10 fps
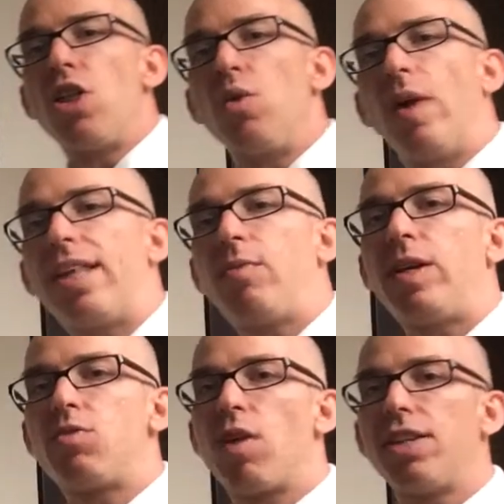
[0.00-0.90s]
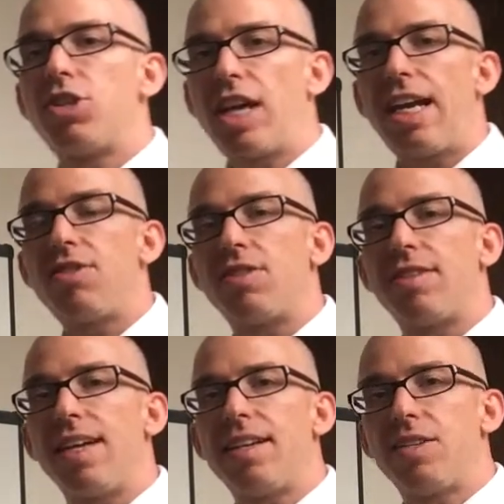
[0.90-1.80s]
The way that we draw changes
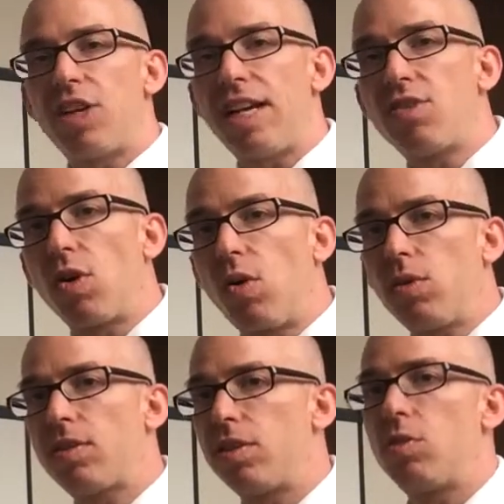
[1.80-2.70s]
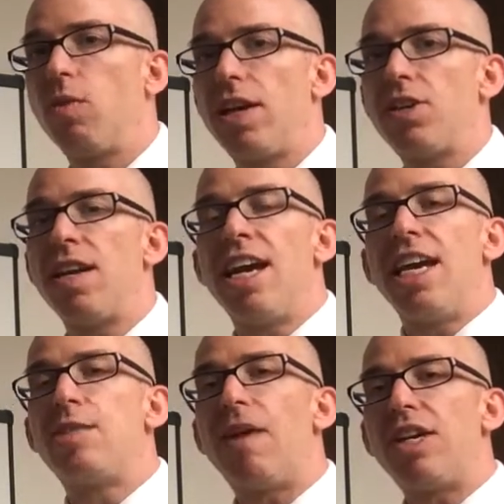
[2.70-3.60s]
that change the whole situation
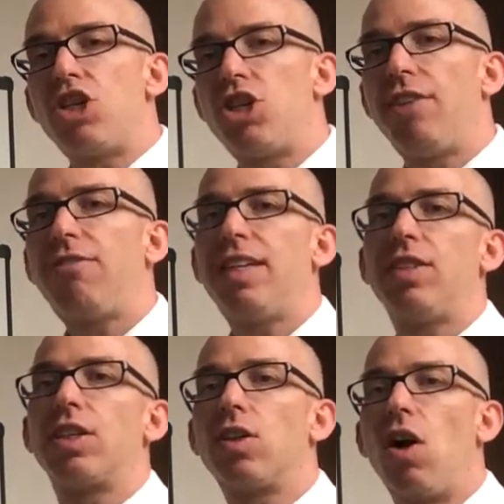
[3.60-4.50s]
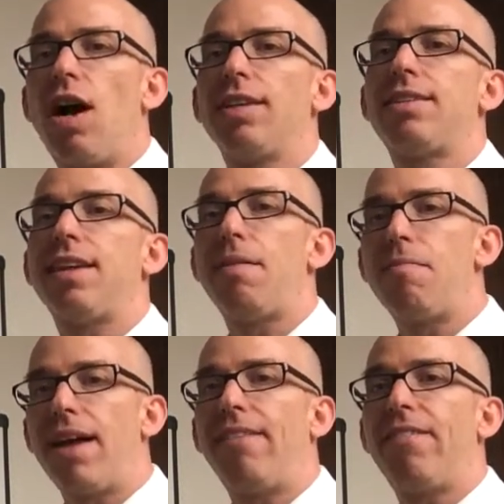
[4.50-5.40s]
is by shifting the costs
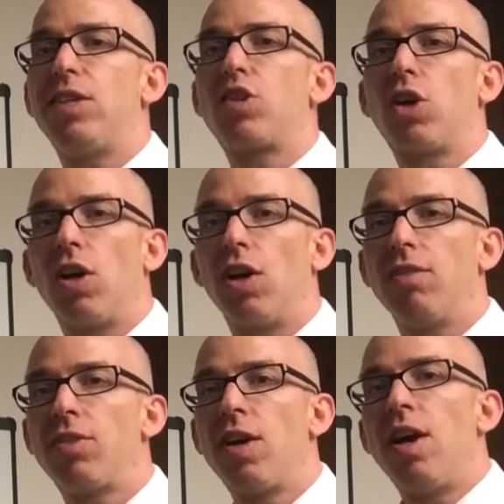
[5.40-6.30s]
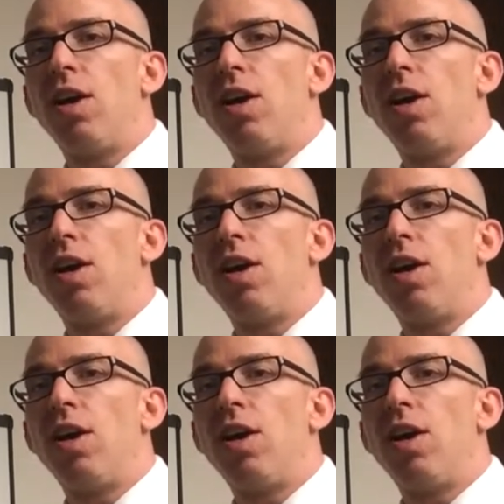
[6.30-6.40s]
and benefits curves.